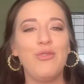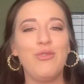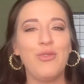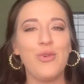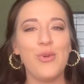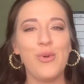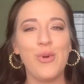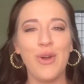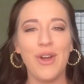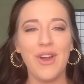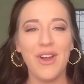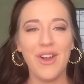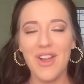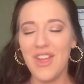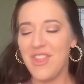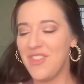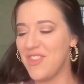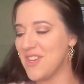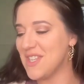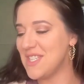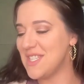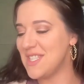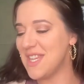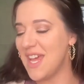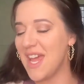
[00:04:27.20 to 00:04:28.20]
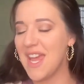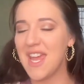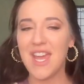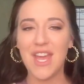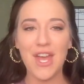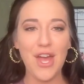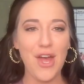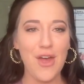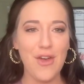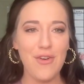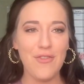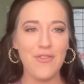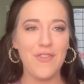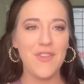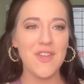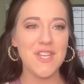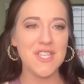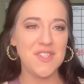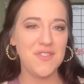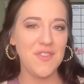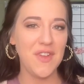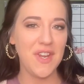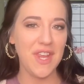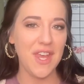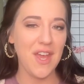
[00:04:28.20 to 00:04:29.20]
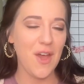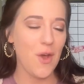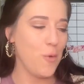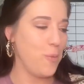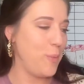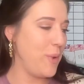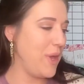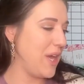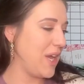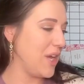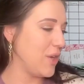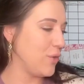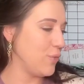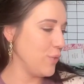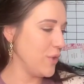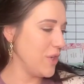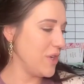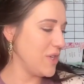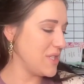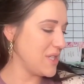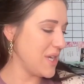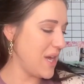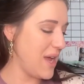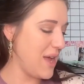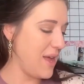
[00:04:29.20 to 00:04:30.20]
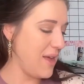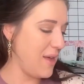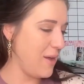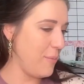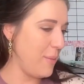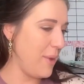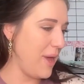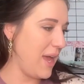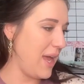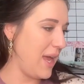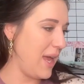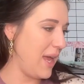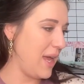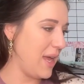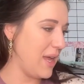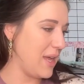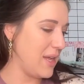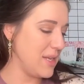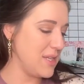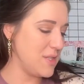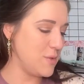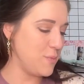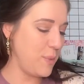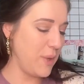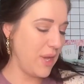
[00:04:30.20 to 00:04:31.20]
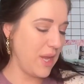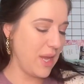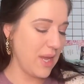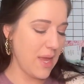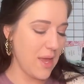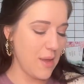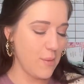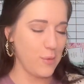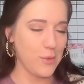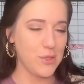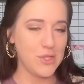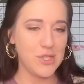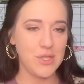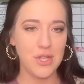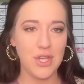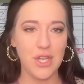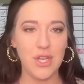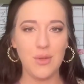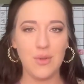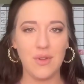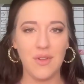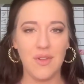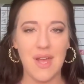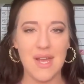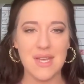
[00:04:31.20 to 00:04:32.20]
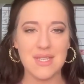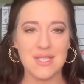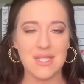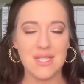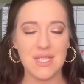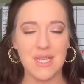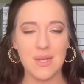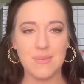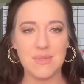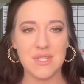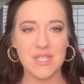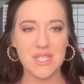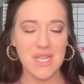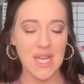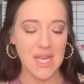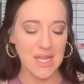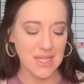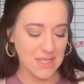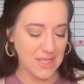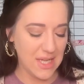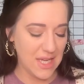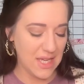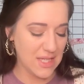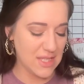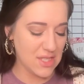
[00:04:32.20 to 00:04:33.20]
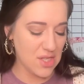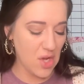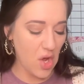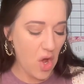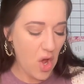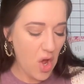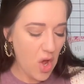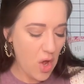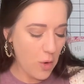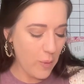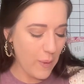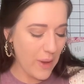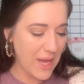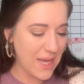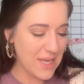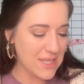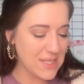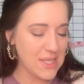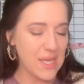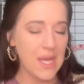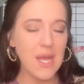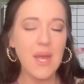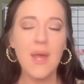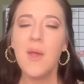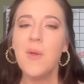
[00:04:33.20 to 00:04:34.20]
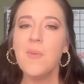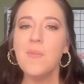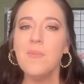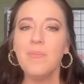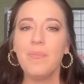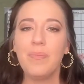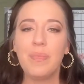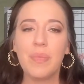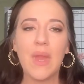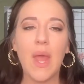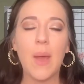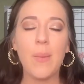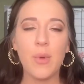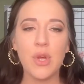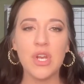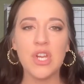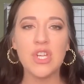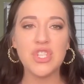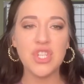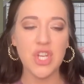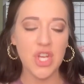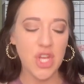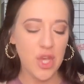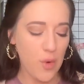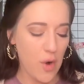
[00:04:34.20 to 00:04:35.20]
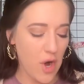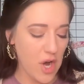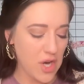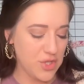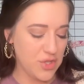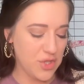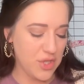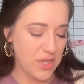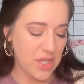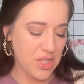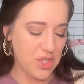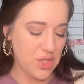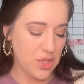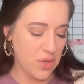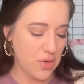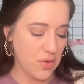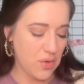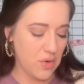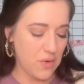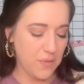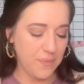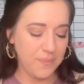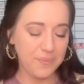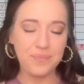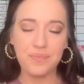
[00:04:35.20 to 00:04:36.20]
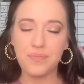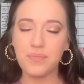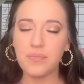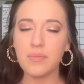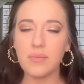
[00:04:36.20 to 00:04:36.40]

for the sake of this video being in real time and being able to utilize the tips and techniques always, I'm going to show you our traditional